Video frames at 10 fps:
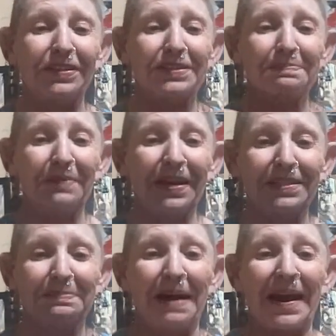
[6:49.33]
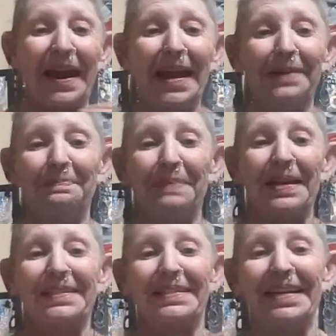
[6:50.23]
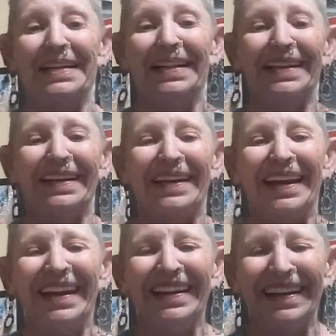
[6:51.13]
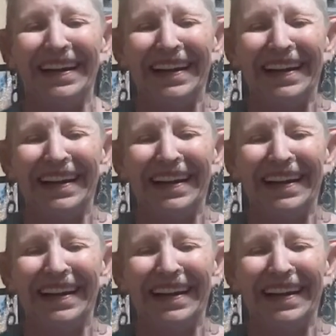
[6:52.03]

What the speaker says: is my head, basically.